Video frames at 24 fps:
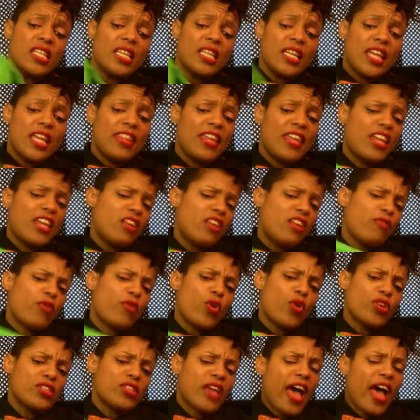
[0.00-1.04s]
And then, of
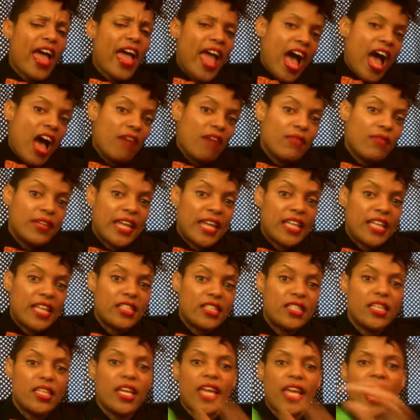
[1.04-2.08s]
course, I have an
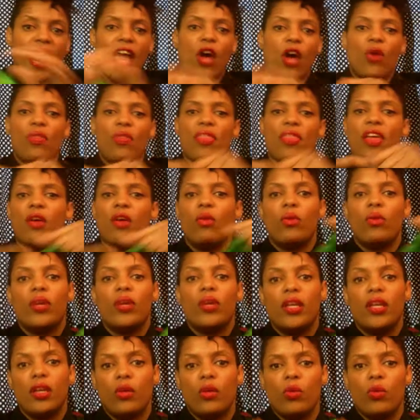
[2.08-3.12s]
Etsy account that we will